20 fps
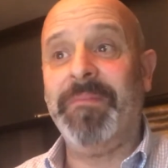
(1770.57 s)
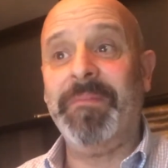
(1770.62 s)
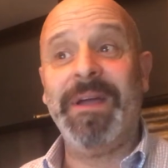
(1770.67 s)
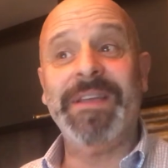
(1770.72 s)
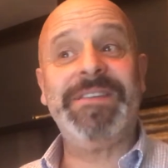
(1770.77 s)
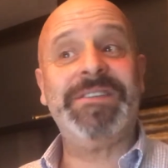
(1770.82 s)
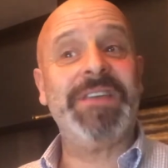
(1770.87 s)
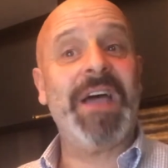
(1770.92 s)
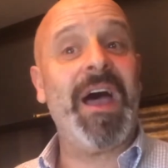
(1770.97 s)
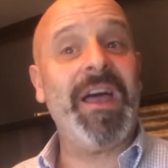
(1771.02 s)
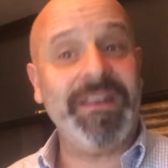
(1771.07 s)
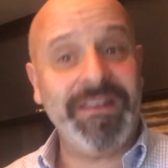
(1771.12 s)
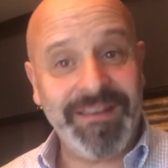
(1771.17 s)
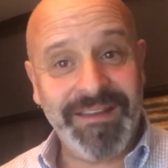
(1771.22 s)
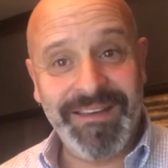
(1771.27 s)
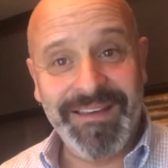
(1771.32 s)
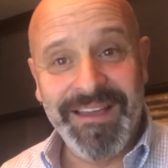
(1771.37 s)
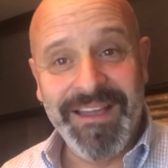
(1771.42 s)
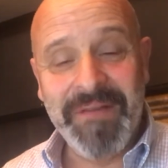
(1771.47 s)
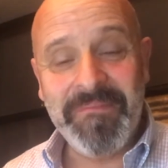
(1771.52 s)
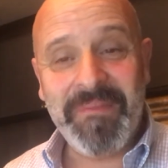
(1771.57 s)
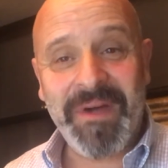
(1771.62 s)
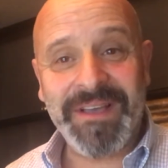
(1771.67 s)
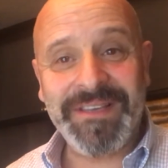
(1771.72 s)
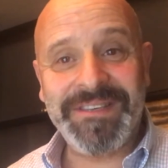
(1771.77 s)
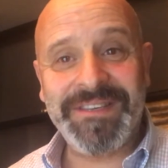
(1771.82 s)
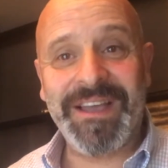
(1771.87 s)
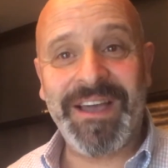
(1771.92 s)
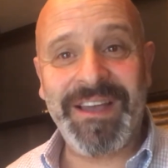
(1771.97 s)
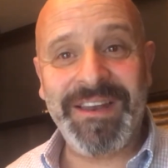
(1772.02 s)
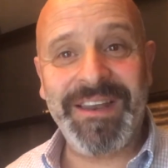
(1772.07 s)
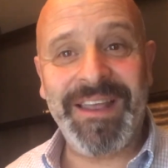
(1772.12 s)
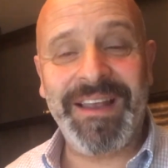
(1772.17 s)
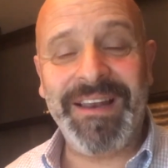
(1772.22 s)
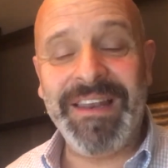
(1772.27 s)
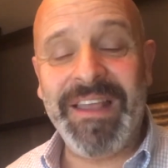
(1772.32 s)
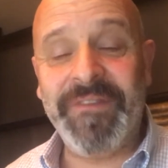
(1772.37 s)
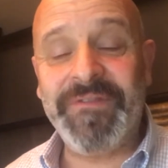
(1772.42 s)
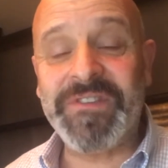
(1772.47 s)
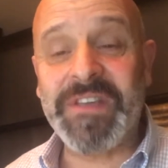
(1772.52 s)
My son
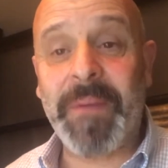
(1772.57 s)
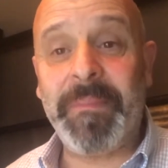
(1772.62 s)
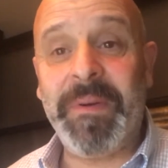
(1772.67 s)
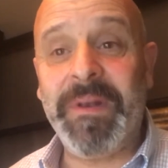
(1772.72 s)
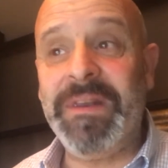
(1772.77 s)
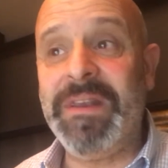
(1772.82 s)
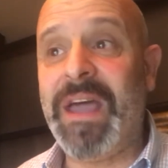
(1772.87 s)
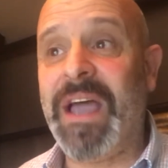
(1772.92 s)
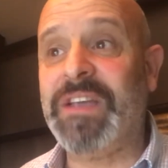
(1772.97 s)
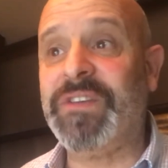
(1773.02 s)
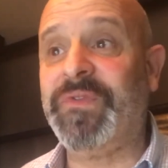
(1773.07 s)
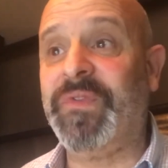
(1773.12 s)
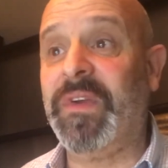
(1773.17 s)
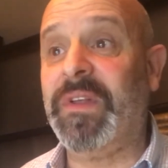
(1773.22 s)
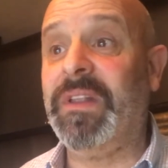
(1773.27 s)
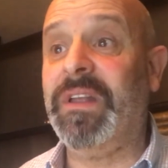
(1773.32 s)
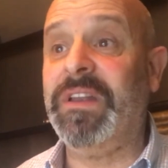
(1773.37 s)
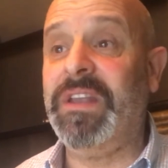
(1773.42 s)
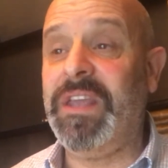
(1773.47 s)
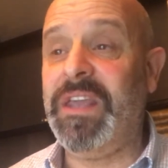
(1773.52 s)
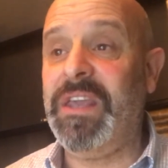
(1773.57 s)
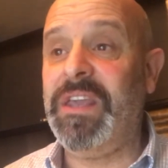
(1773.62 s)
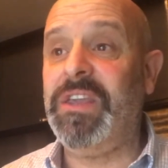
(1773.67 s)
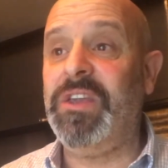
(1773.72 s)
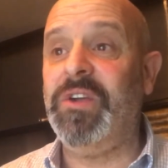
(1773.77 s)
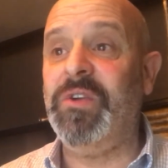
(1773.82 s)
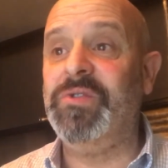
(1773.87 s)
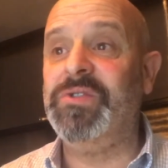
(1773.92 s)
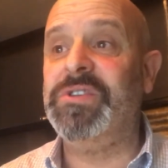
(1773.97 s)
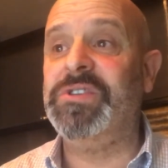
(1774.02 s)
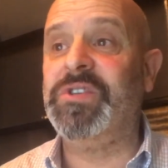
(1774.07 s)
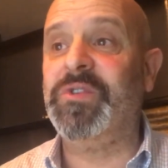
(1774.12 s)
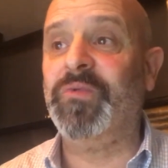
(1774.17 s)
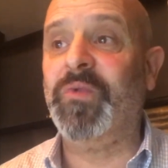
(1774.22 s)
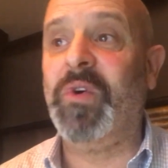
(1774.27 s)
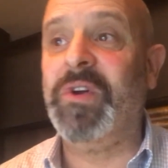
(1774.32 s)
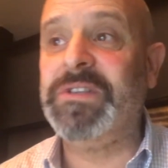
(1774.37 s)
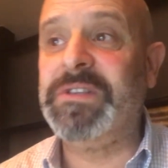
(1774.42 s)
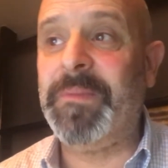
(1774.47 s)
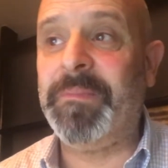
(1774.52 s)
lives up in Nashville, and he uses the
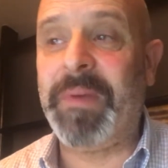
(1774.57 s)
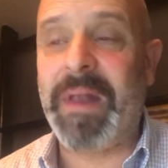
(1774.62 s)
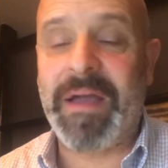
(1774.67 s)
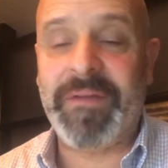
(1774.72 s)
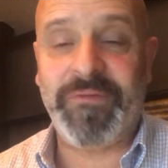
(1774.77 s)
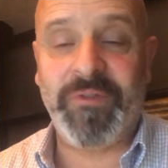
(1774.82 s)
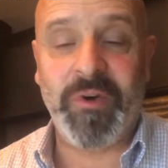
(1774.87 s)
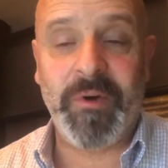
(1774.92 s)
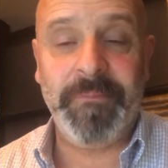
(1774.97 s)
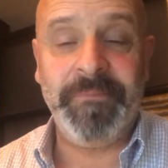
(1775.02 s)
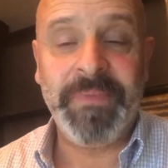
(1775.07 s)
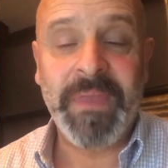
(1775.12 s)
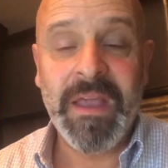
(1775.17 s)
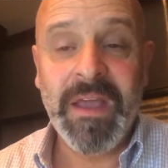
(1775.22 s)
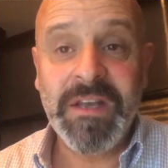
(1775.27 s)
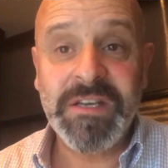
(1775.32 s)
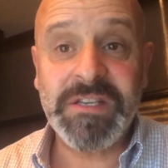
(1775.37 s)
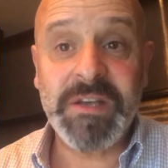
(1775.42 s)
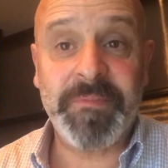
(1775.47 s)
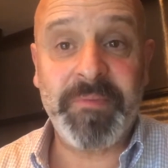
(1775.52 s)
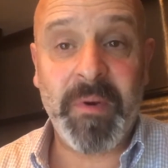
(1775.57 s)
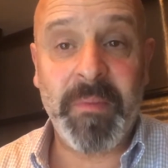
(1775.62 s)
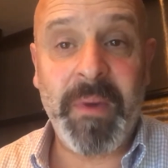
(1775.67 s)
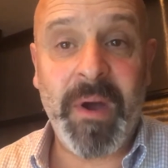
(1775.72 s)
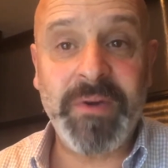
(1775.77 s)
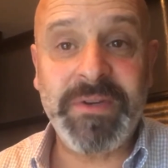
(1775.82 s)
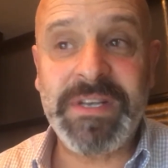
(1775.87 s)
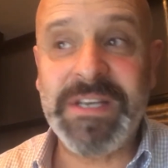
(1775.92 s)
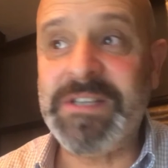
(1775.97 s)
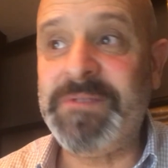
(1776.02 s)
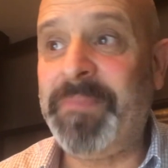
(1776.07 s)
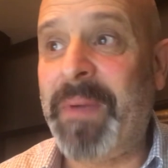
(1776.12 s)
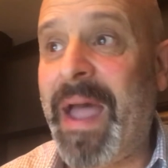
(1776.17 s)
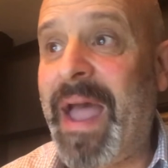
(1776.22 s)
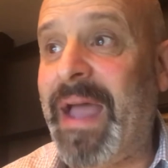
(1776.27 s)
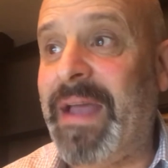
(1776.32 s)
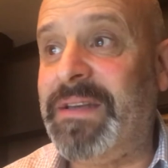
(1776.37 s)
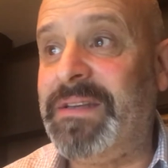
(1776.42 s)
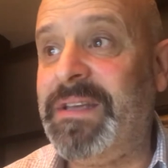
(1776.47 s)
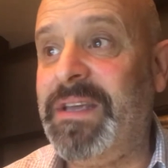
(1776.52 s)
Royaltie platform to promote his band.